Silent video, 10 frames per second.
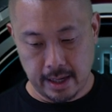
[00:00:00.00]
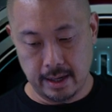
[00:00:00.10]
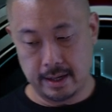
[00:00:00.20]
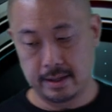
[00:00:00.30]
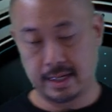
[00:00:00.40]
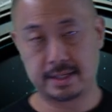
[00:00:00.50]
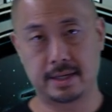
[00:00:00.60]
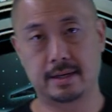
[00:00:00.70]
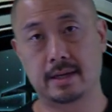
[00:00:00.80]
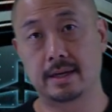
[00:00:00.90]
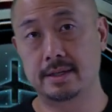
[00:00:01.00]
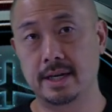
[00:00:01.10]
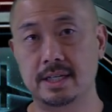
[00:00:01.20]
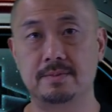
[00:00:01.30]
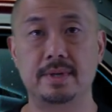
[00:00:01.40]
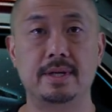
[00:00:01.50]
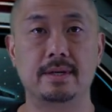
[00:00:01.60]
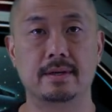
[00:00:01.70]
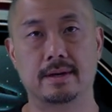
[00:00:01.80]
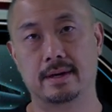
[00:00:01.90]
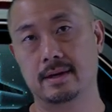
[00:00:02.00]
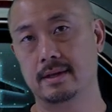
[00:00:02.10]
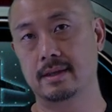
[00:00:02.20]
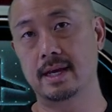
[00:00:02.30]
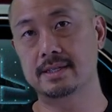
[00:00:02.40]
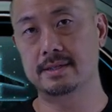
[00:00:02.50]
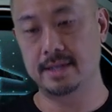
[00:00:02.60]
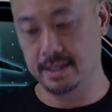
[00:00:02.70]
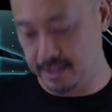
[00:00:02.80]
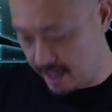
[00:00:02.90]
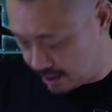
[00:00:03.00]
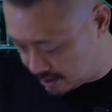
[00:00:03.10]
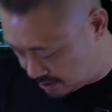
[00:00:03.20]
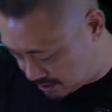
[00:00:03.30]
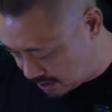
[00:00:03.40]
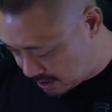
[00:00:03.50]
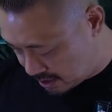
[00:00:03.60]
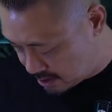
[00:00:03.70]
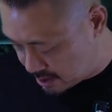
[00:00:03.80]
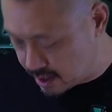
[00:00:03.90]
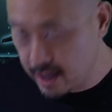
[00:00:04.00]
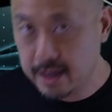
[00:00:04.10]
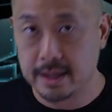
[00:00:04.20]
and that's it. It takes me less than 10 seconds to get that on.